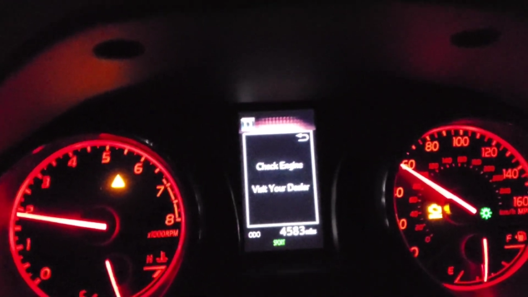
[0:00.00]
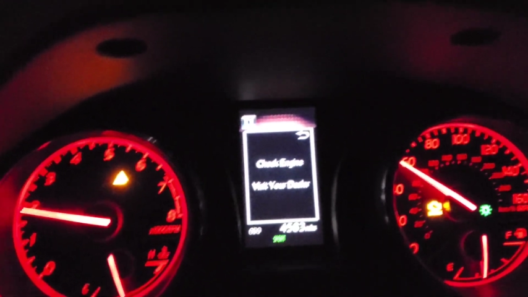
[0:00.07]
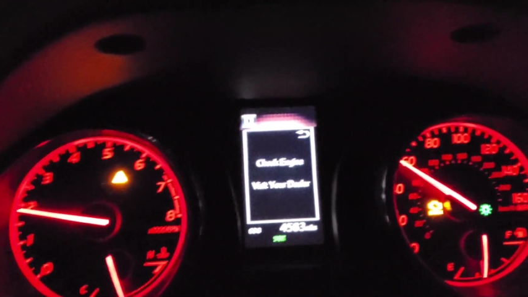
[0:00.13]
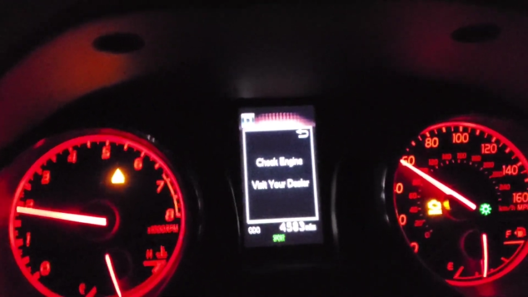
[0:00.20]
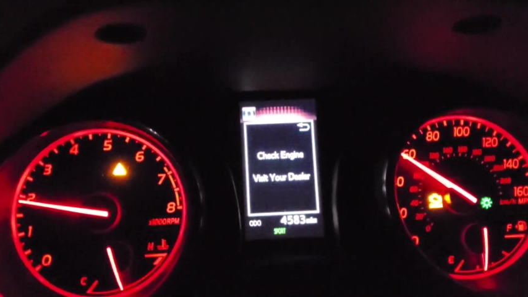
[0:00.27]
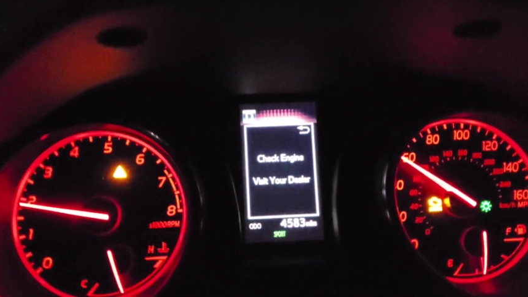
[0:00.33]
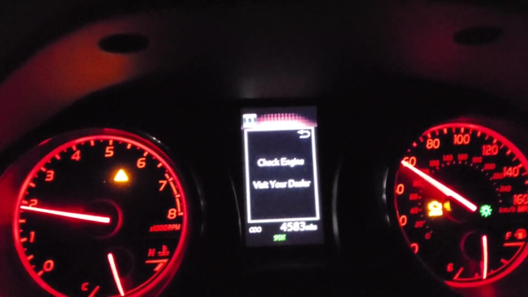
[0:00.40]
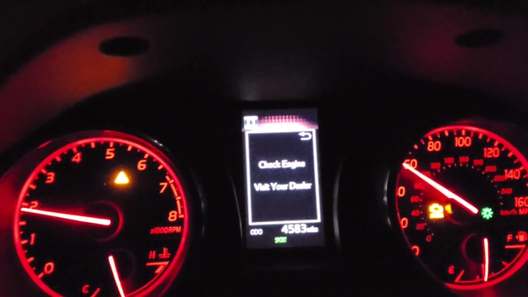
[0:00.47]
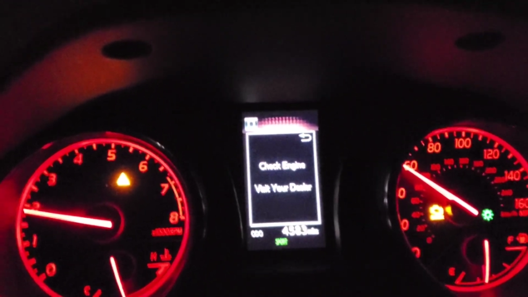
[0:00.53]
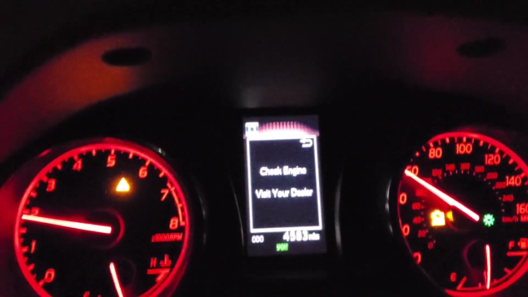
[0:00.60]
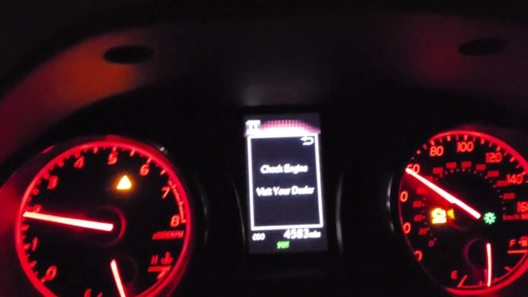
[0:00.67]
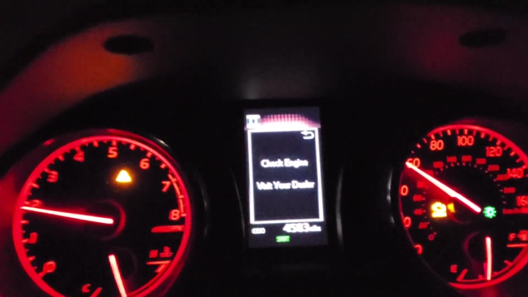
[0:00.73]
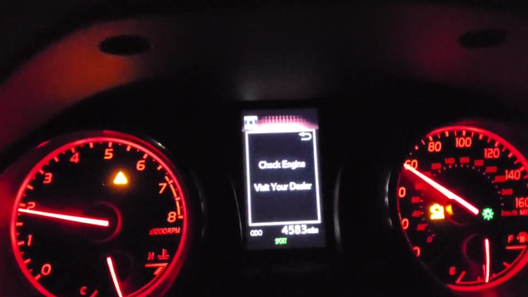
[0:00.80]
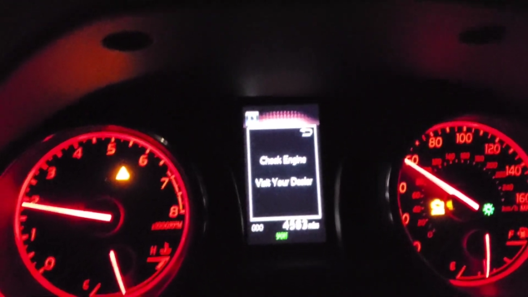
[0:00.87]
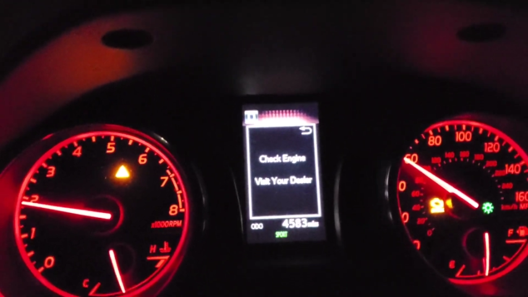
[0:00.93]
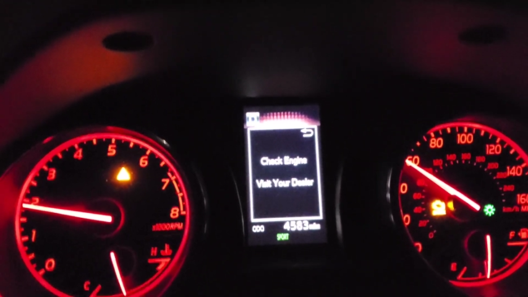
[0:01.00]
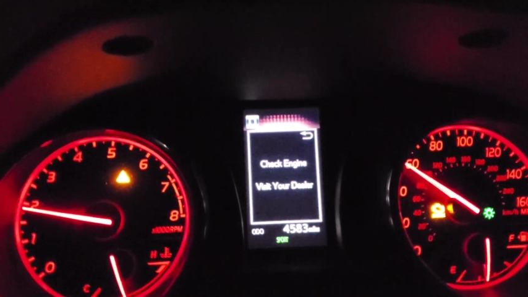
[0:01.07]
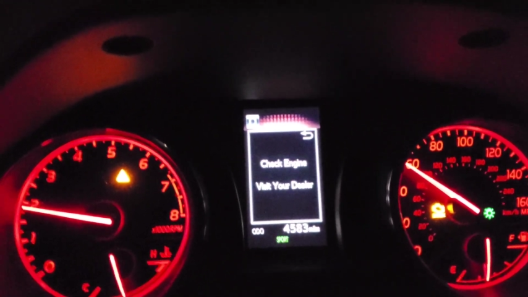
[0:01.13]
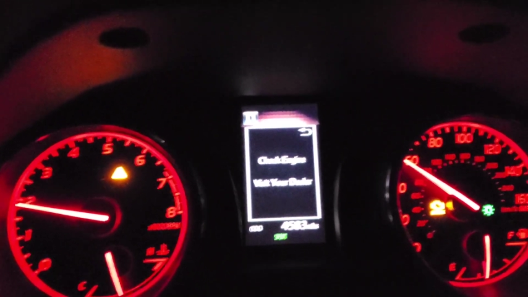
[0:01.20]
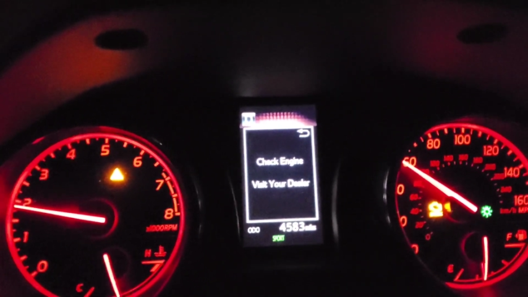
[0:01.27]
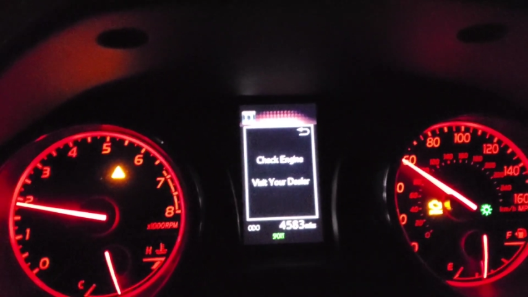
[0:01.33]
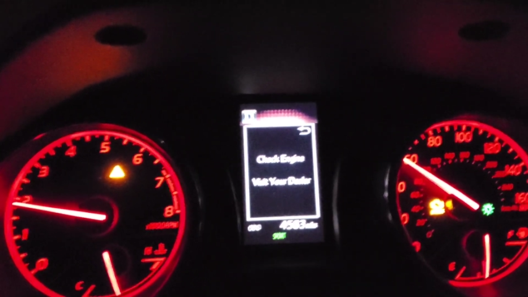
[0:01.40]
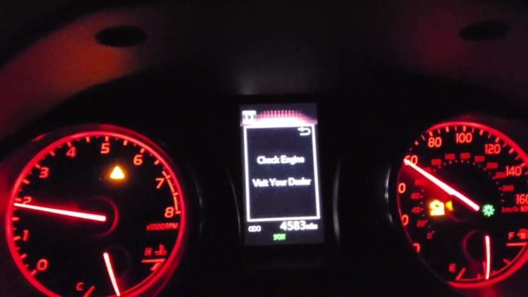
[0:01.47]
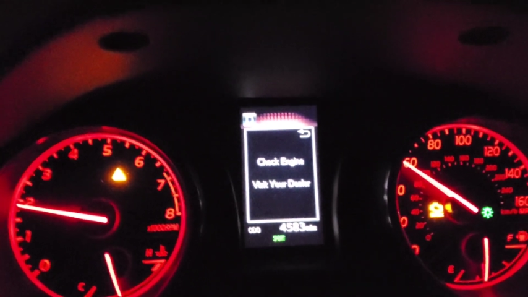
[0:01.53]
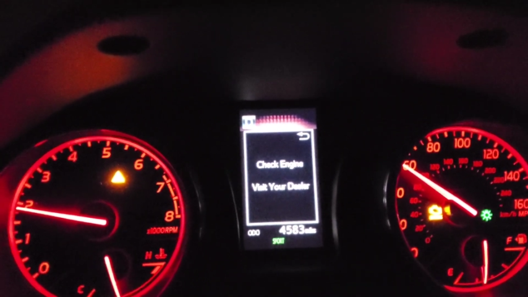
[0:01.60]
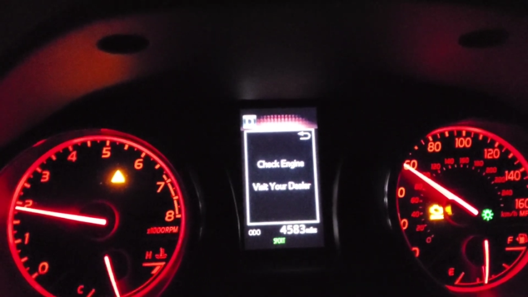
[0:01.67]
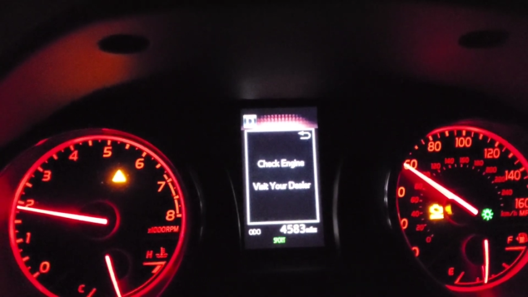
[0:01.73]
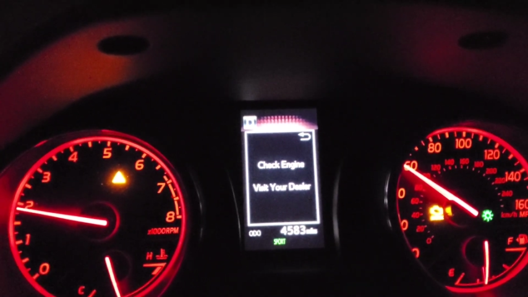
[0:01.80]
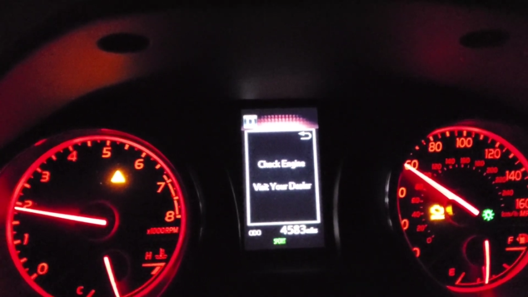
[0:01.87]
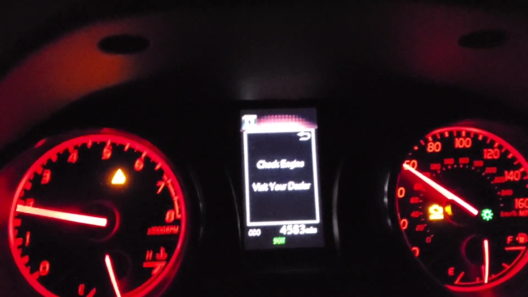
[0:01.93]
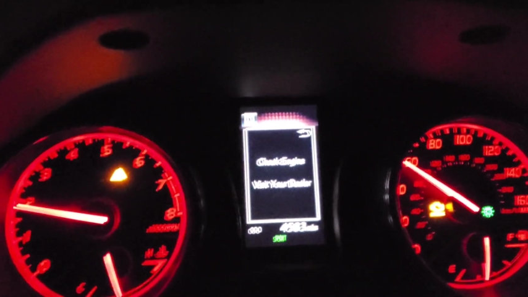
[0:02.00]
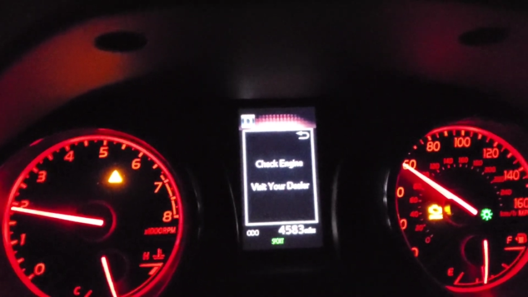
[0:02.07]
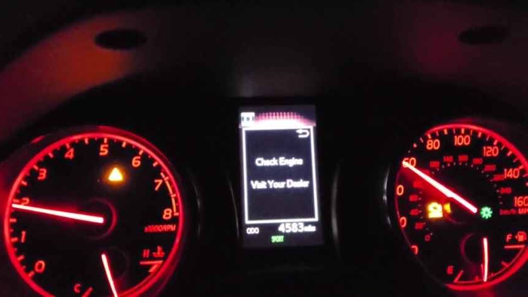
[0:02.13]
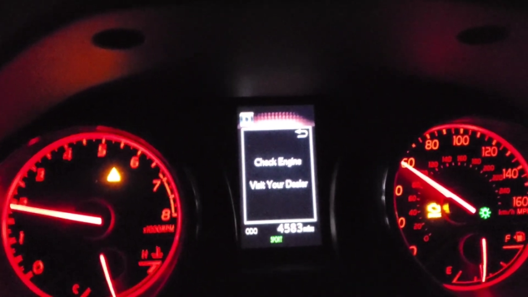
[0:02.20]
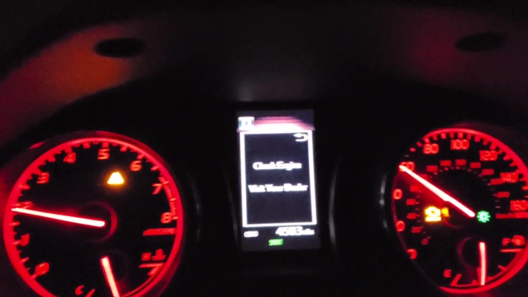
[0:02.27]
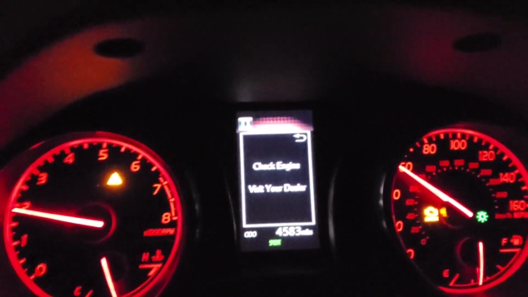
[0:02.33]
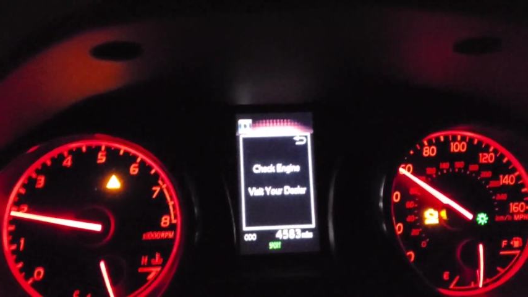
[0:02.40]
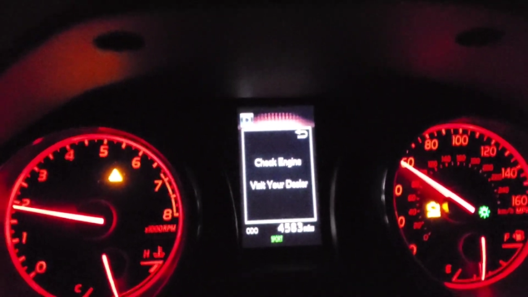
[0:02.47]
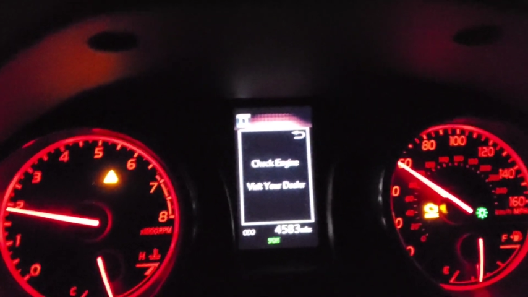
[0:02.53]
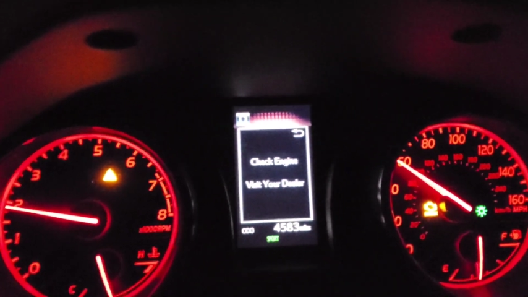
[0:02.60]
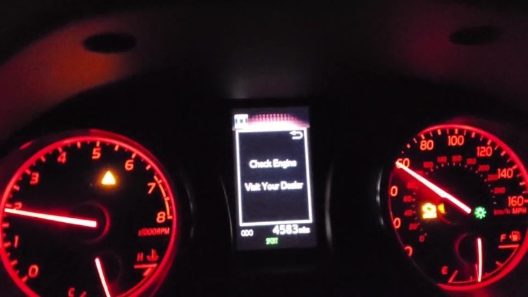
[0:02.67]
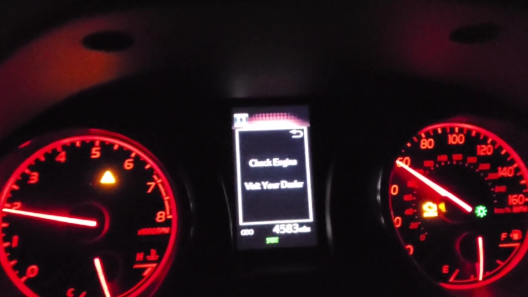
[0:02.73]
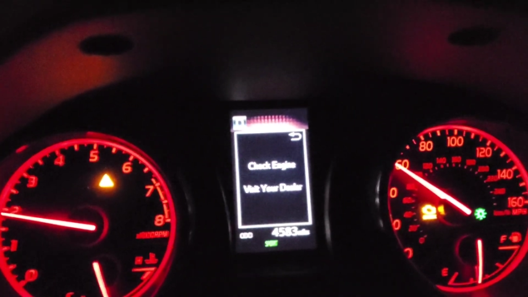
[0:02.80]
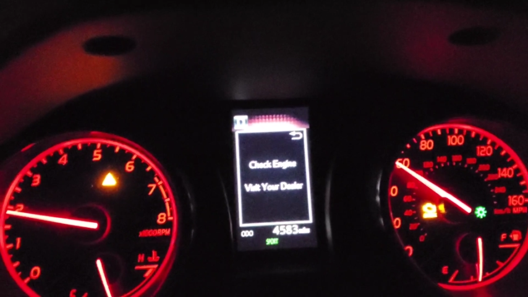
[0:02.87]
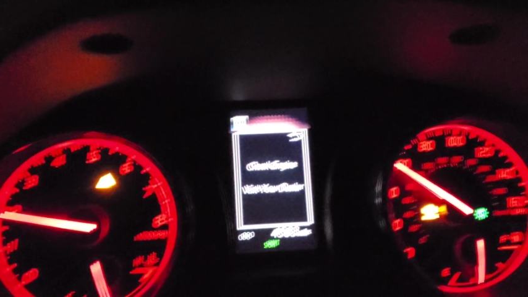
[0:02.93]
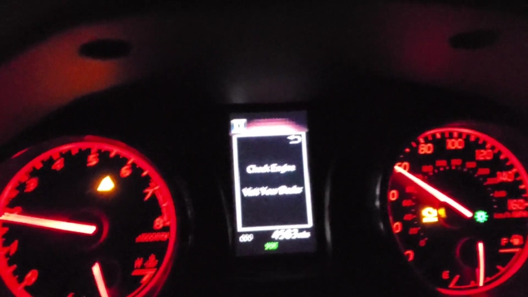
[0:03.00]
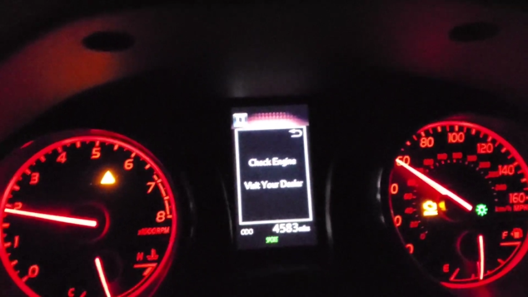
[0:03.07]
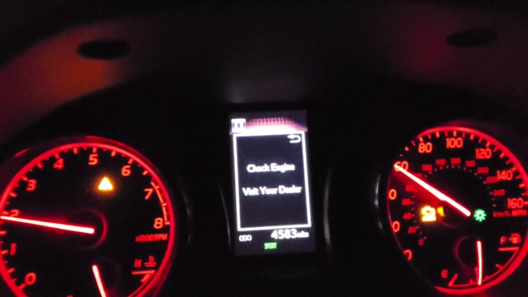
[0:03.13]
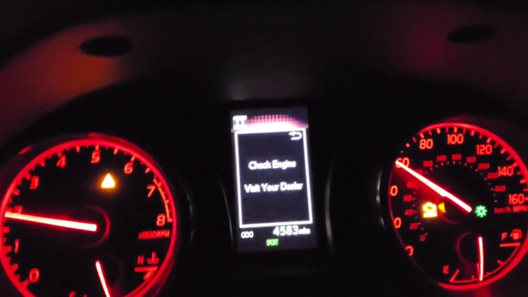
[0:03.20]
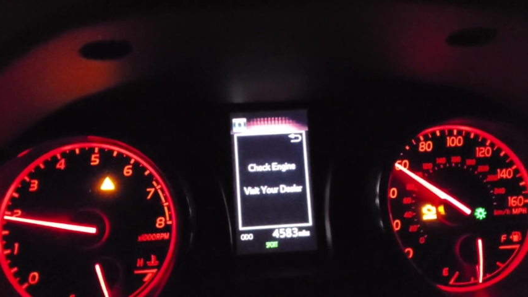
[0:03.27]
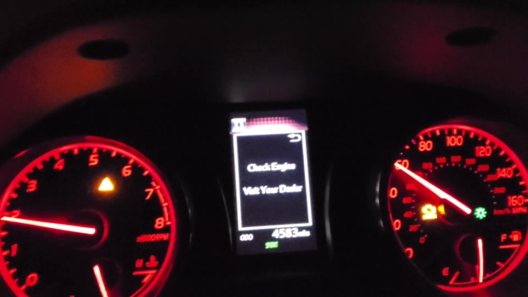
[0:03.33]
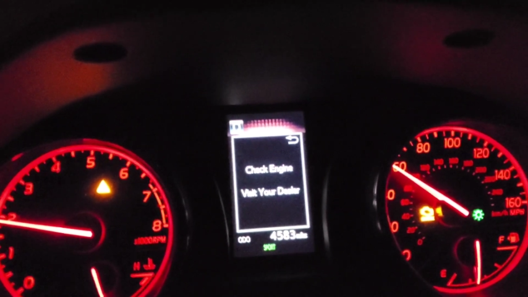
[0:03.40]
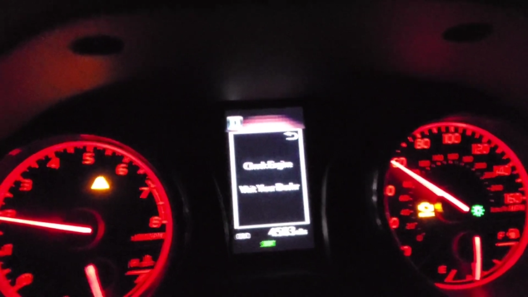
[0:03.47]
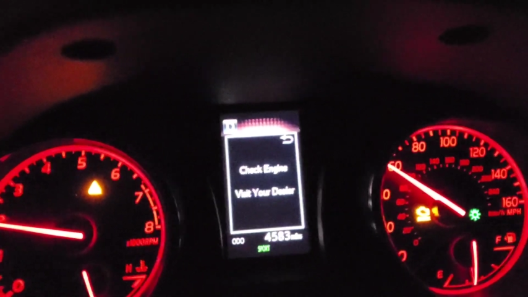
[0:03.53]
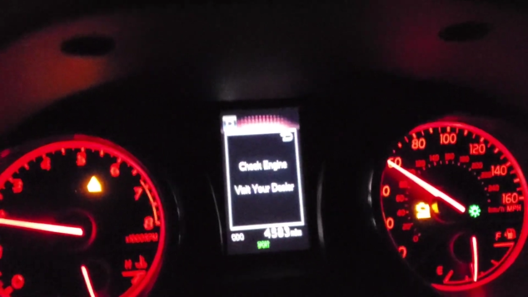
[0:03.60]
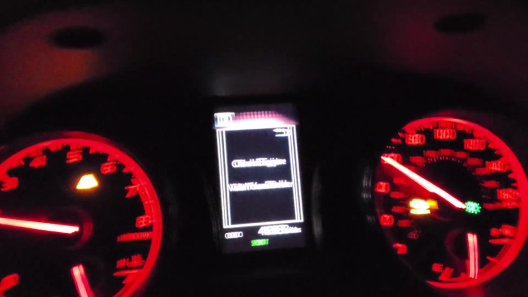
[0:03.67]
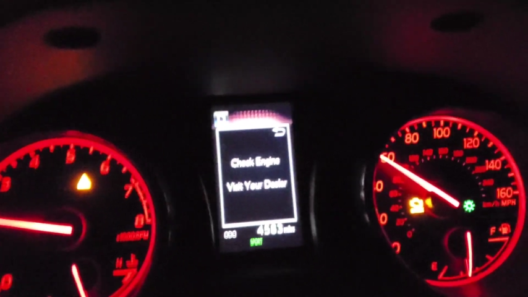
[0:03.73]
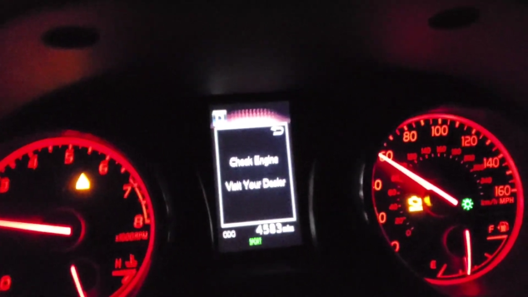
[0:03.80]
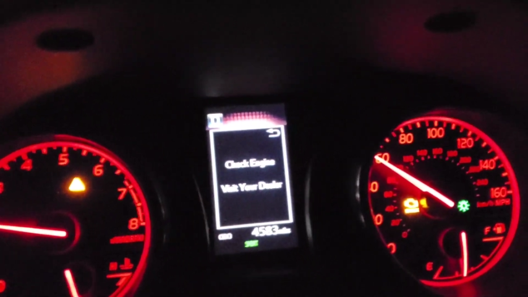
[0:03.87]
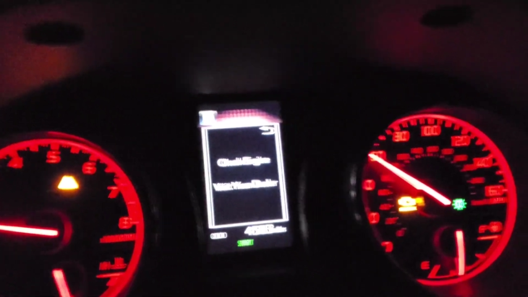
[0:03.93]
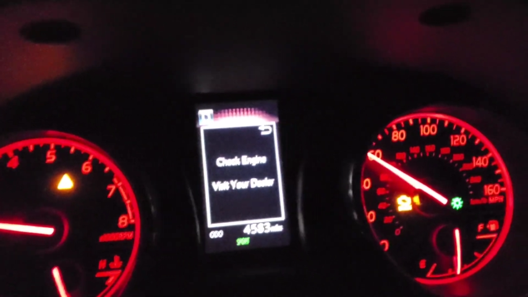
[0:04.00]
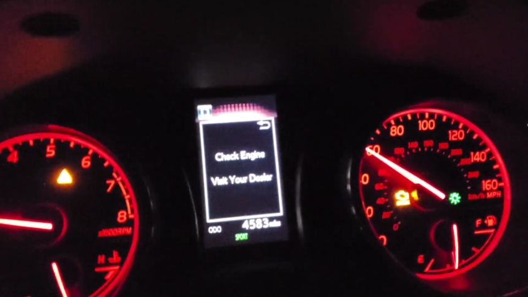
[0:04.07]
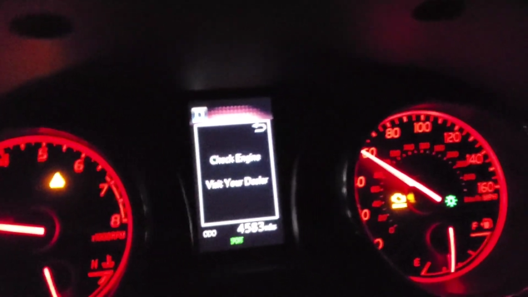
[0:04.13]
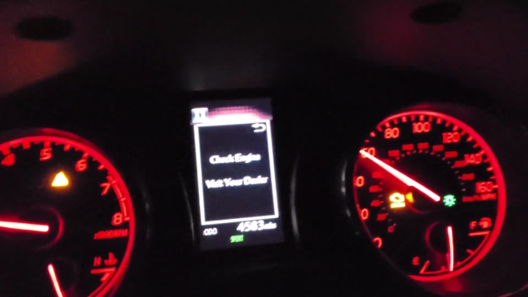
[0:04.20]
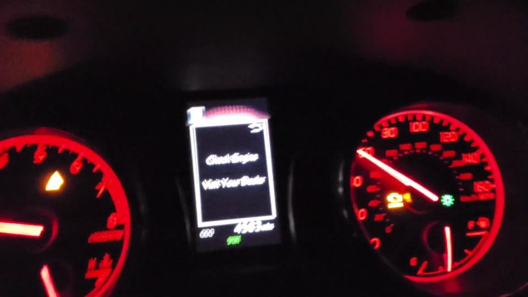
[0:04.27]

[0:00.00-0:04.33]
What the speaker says: [unreadable: no face in view]